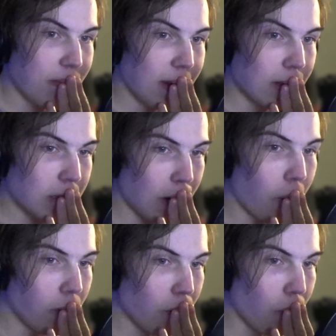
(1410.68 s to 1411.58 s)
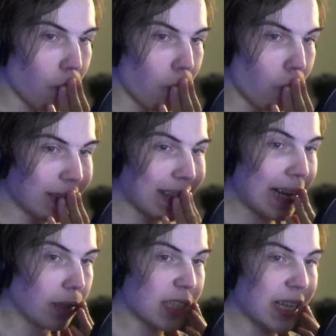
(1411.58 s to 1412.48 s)
So, what the
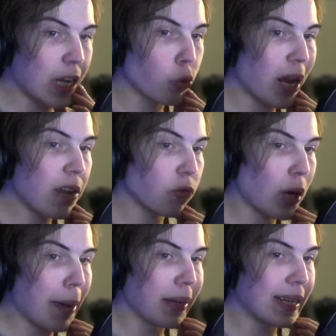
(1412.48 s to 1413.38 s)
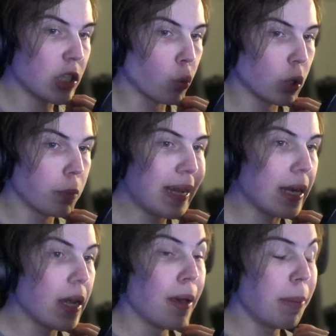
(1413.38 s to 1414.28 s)
hell does a grave crime against the world
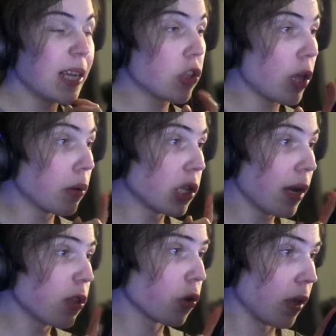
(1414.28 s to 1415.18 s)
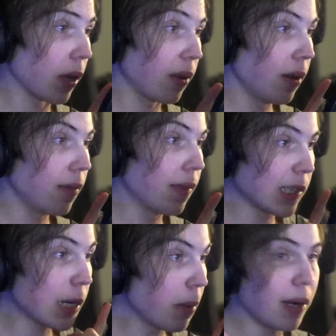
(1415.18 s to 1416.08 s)
mean? Because there is another thing that
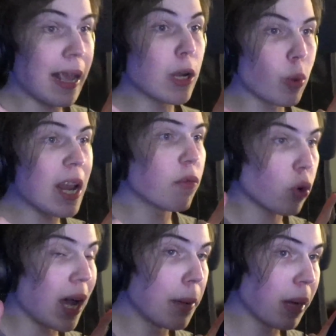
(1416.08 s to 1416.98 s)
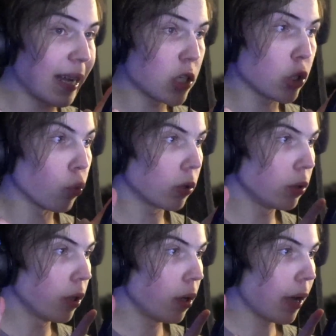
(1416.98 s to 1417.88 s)
has committed a grave crime against the
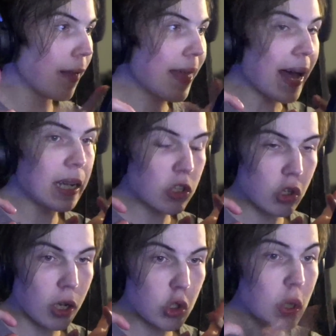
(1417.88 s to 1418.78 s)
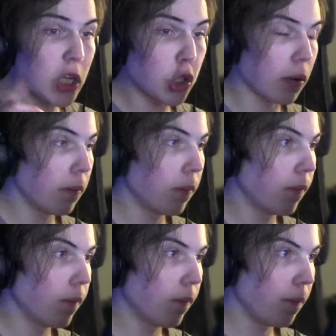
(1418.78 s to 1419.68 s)
world, and that is Zunesha,
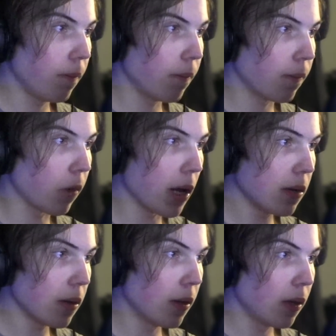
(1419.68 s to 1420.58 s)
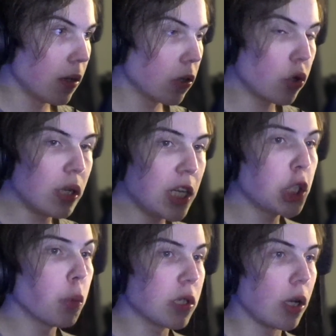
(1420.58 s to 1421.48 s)
right?
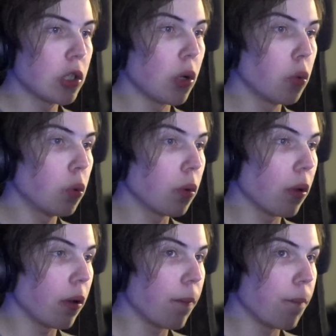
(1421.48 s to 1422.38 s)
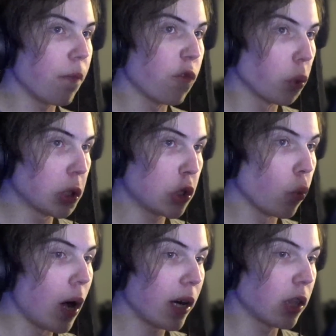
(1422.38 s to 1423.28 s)
Zunesha was also forced to
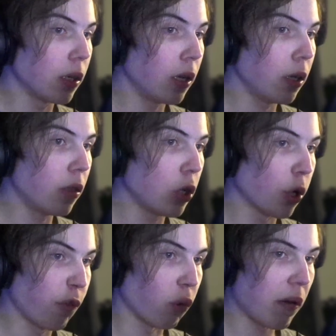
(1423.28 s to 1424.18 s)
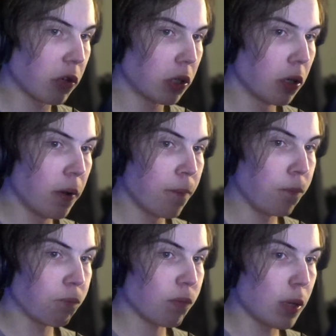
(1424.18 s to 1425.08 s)
walk the earth forever
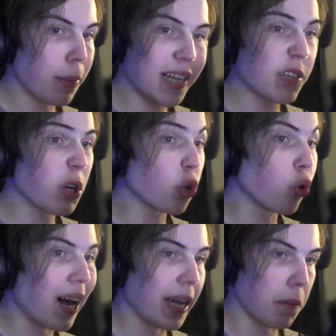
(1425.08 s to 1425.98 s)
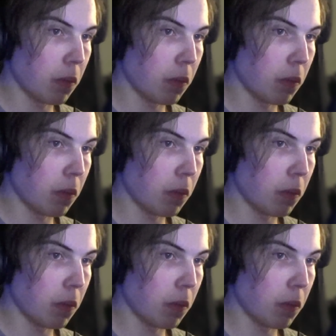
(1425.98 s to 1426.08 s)
because of a crime.